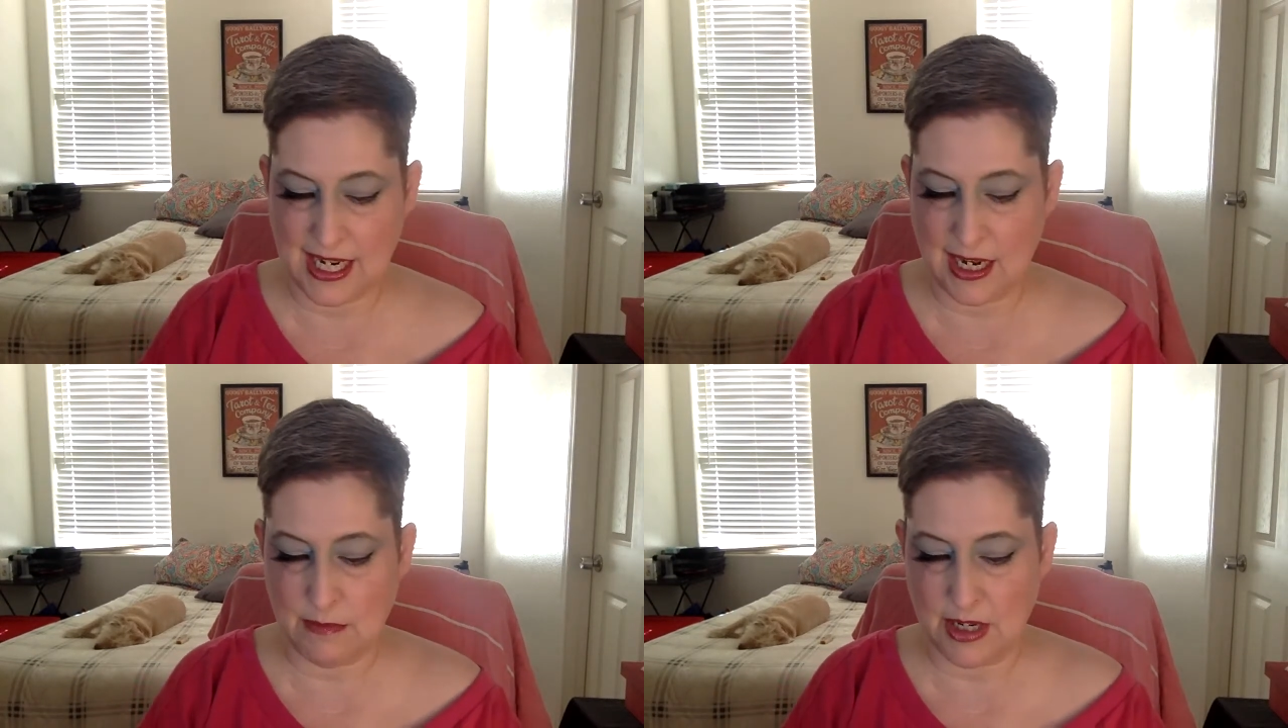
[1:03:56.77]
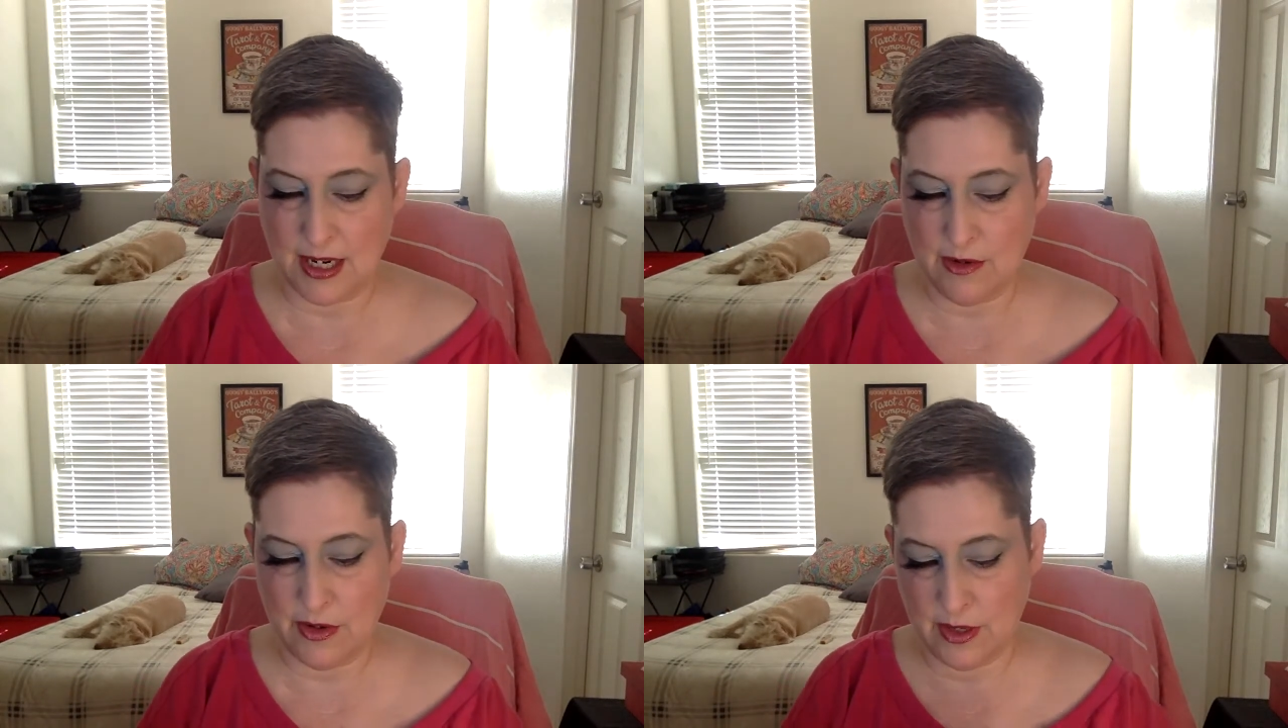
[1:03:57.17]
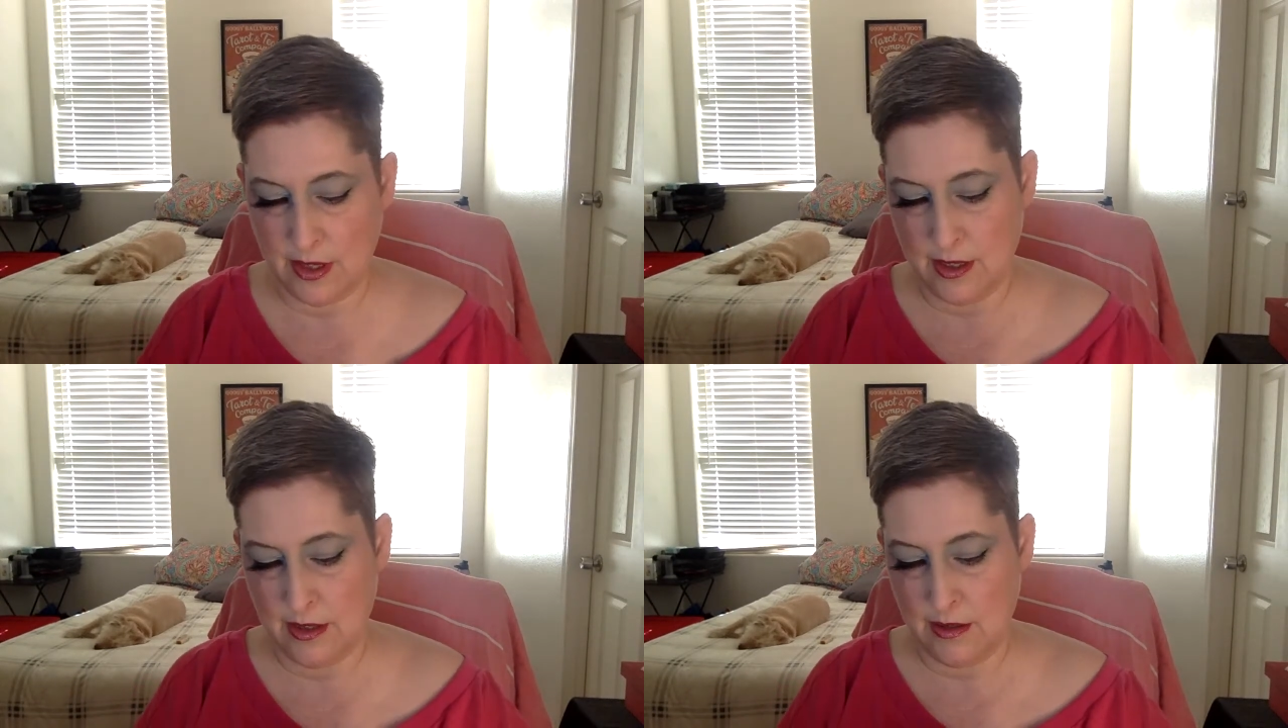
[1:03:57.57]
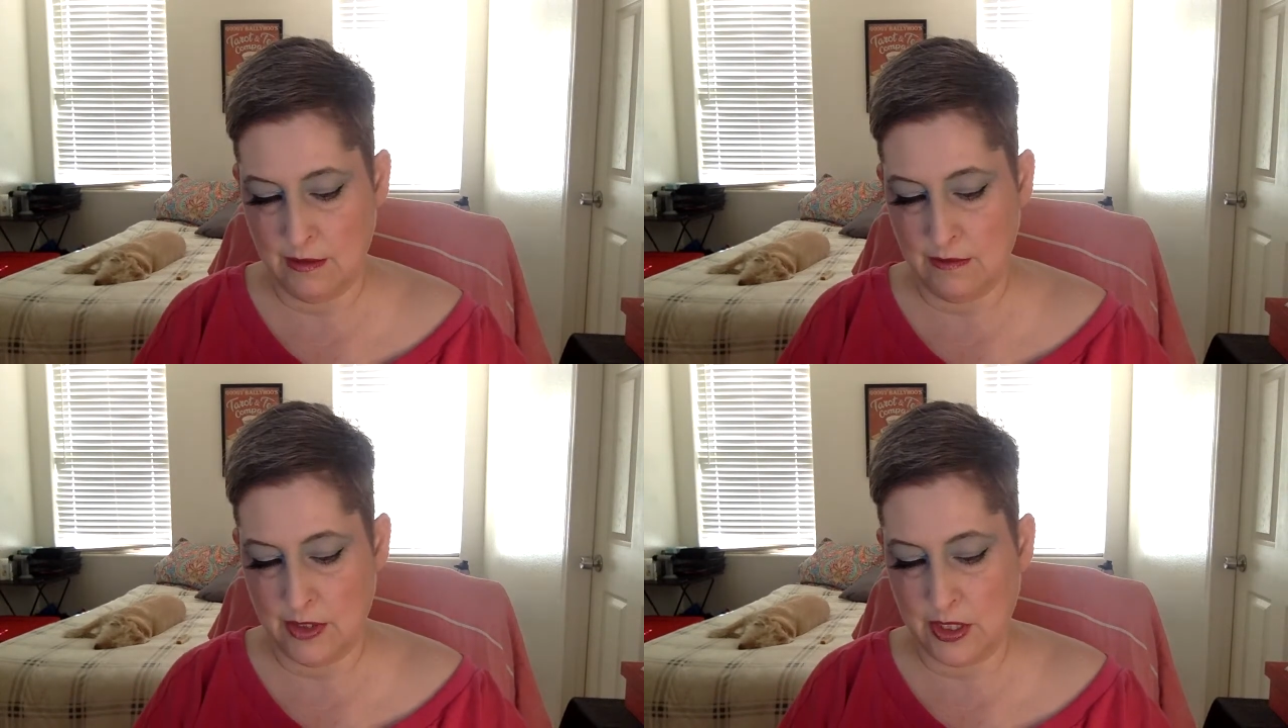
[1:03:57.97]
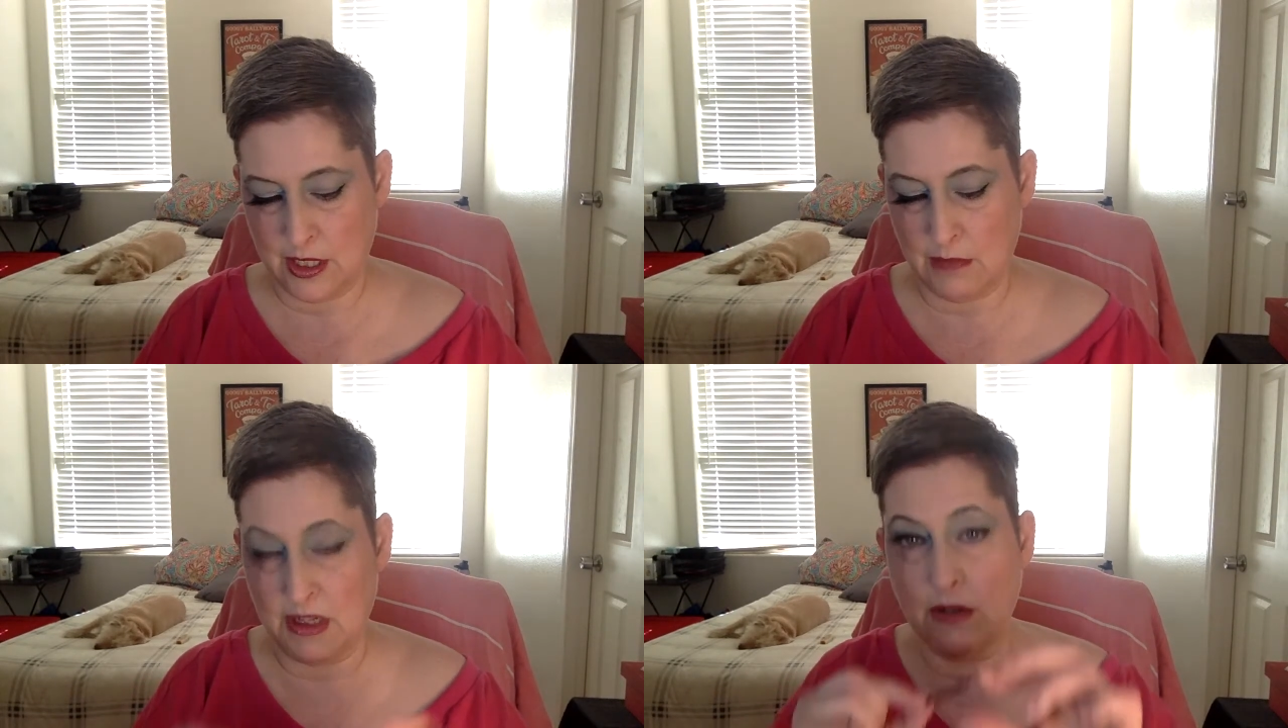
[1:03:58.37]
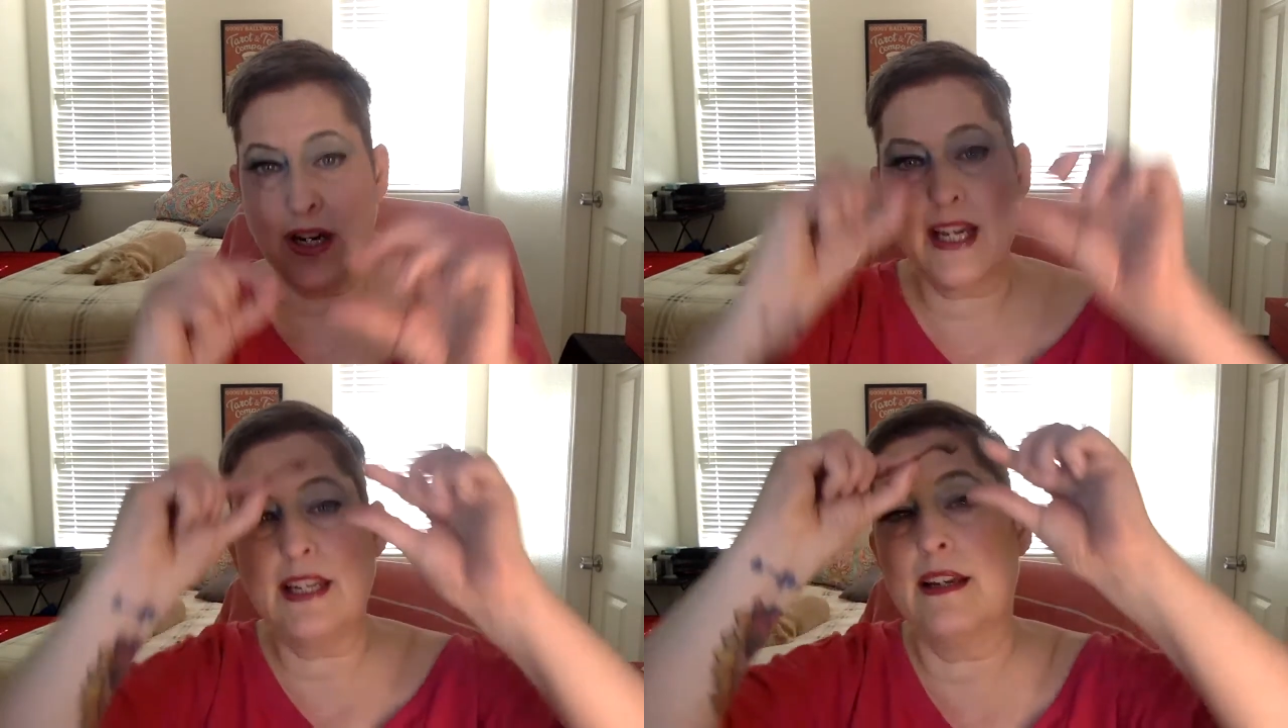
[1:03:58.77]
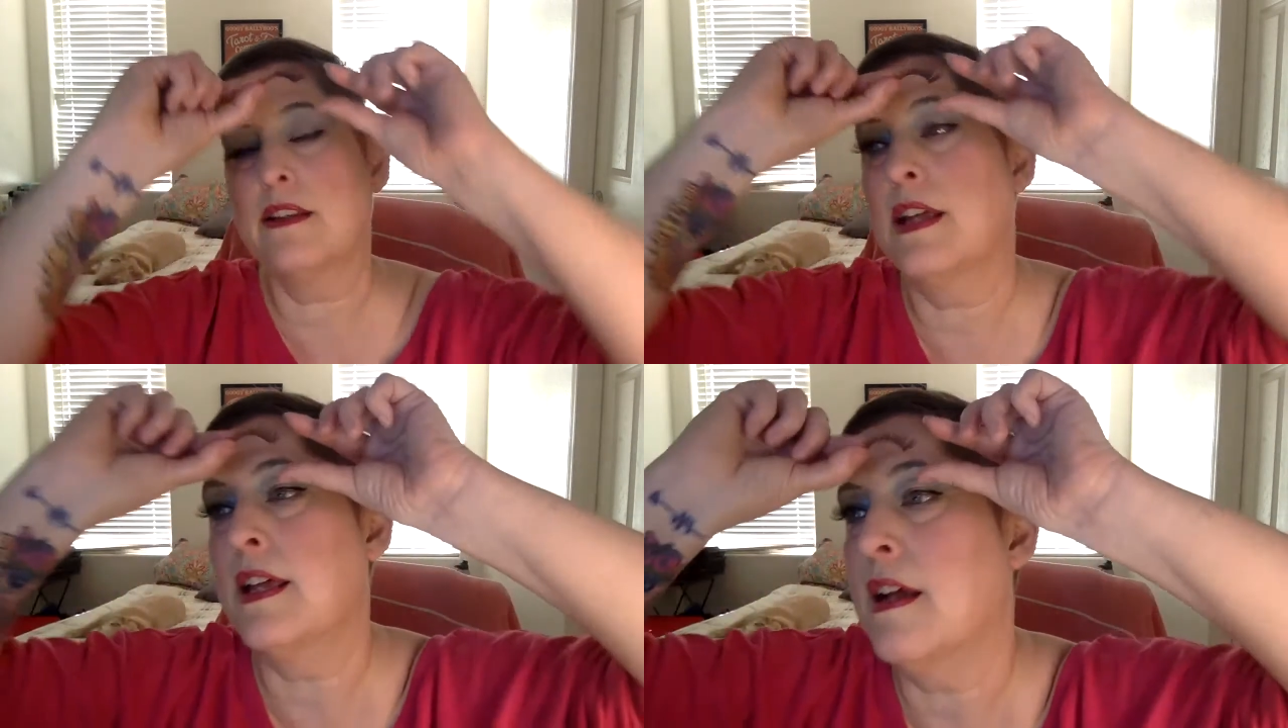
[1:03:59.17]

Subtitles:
eyebrow, which is going to be great. And then